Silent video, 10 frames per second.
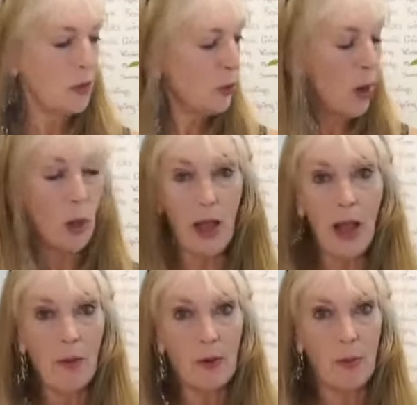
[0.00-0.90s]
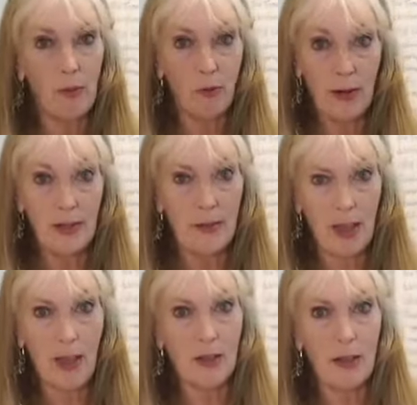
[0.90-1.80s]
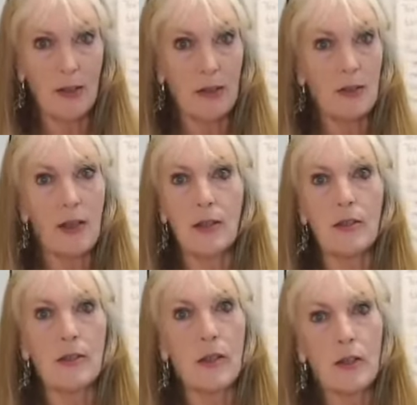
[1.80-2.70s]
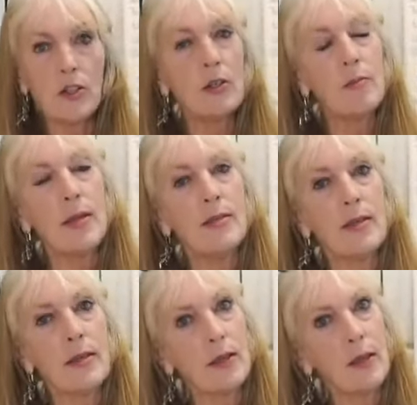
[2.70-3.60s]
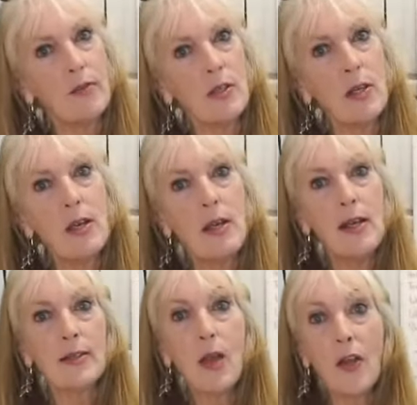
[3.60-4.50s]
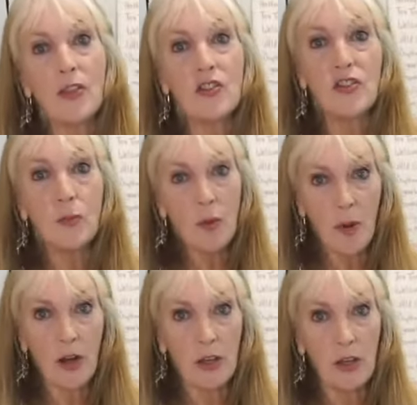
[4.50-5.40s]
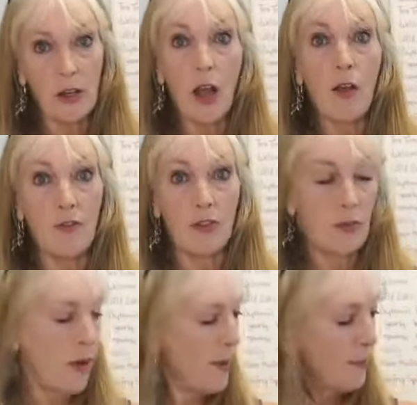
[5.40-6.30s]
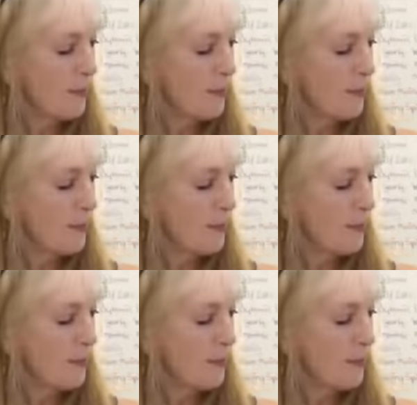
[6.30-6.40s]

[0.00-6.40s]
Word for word: do a whole hour befriending cattail because that is such an amazing gift. It's called the Supermarket of the Swamp.